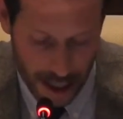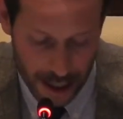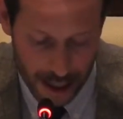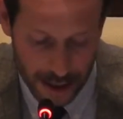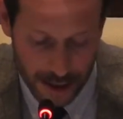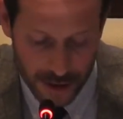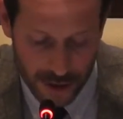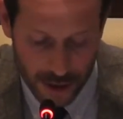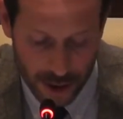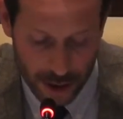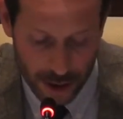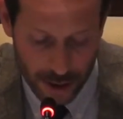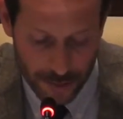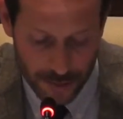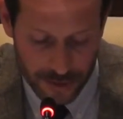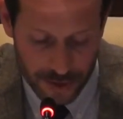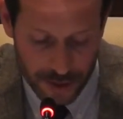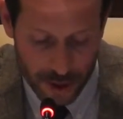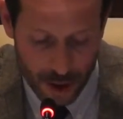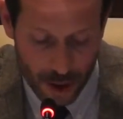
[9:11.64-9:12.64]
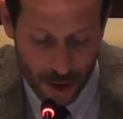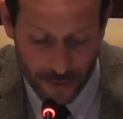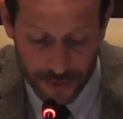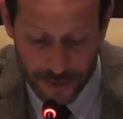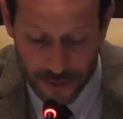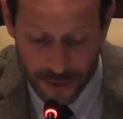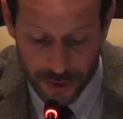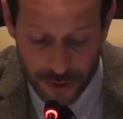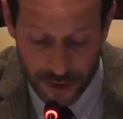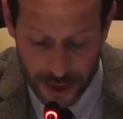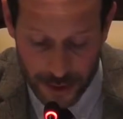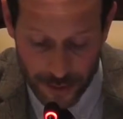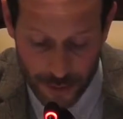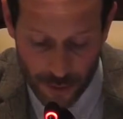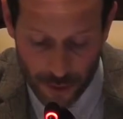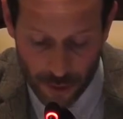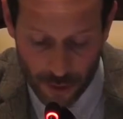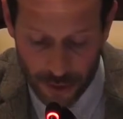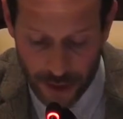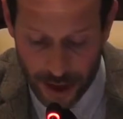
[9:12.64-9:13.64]
In terms of
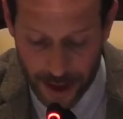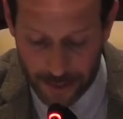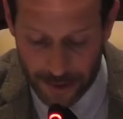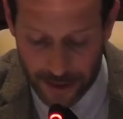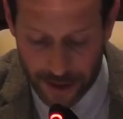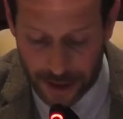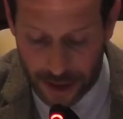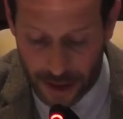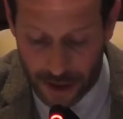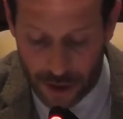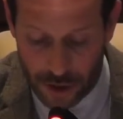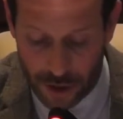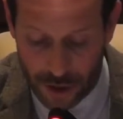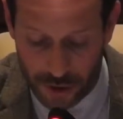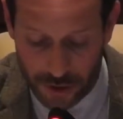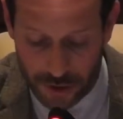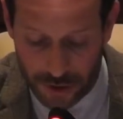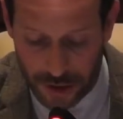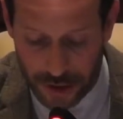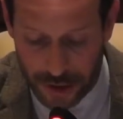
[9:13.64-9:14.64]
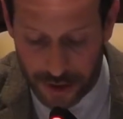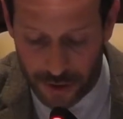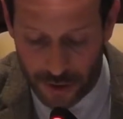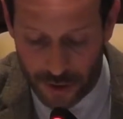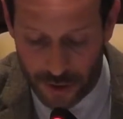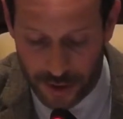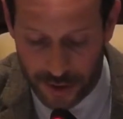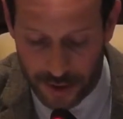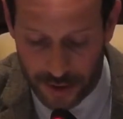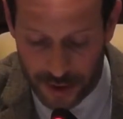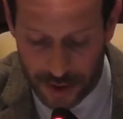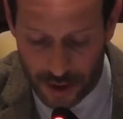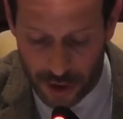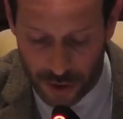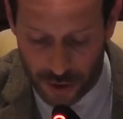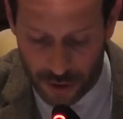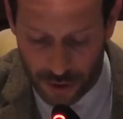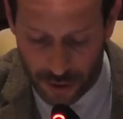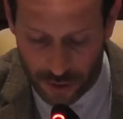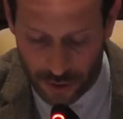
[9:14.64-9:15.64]
temporal application and
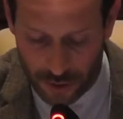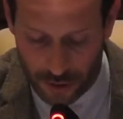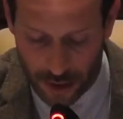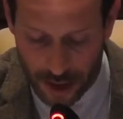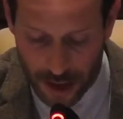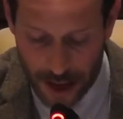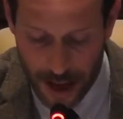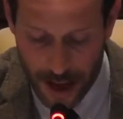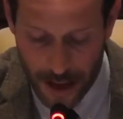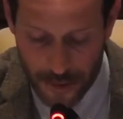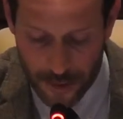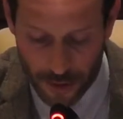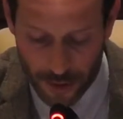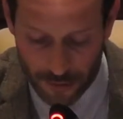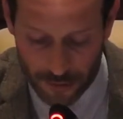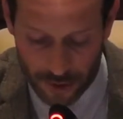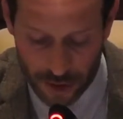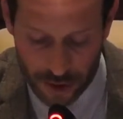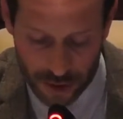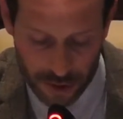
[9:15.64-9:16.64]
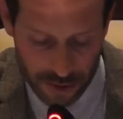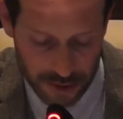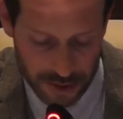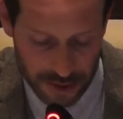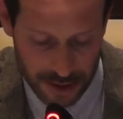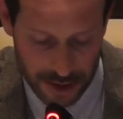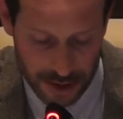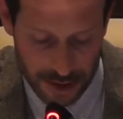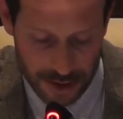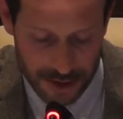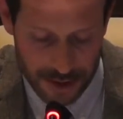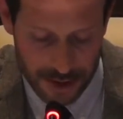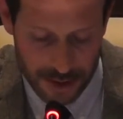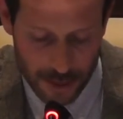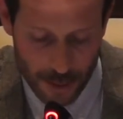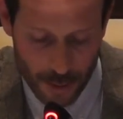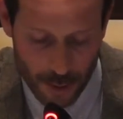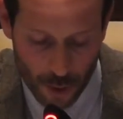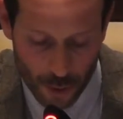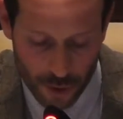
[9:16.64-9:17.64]
transitional provisions, it is
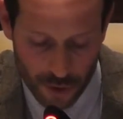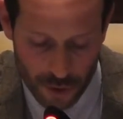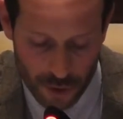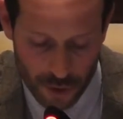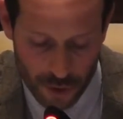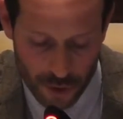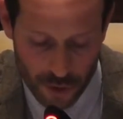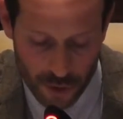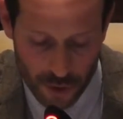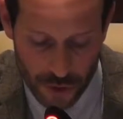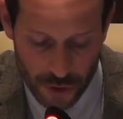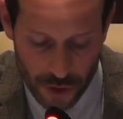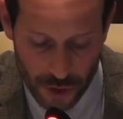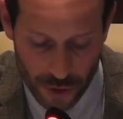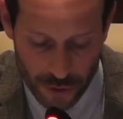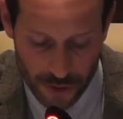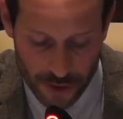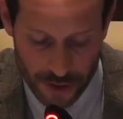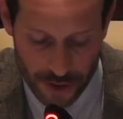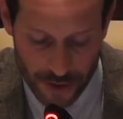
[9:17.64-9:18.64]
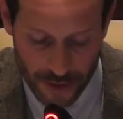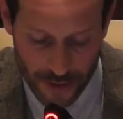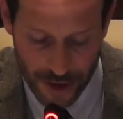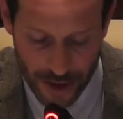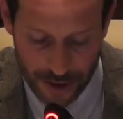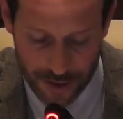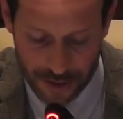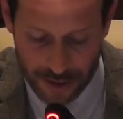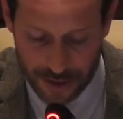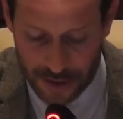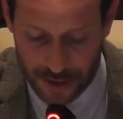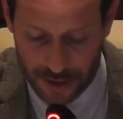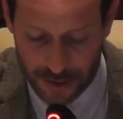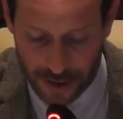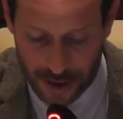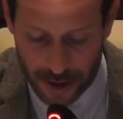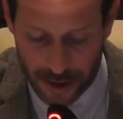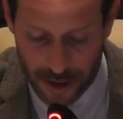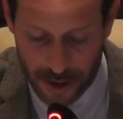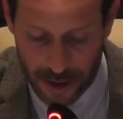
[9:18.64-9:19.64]
important to note that this
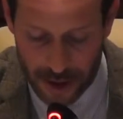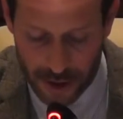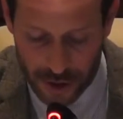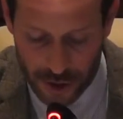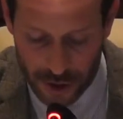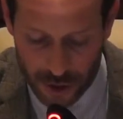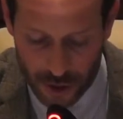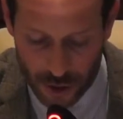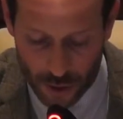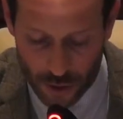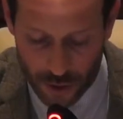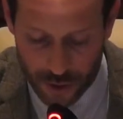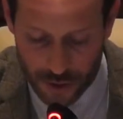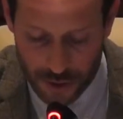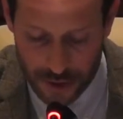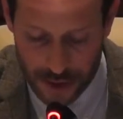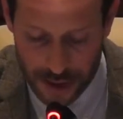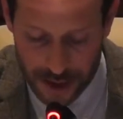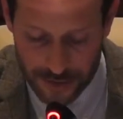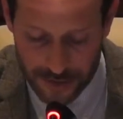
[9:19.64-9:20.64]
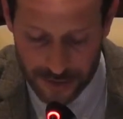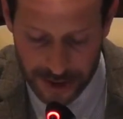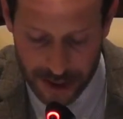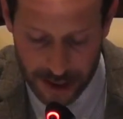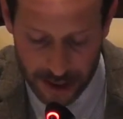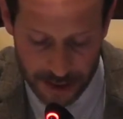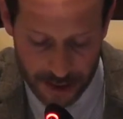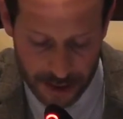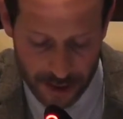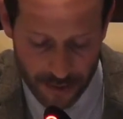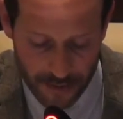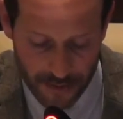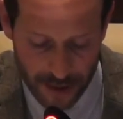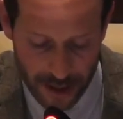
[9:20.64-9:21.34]
regulation also safeguards the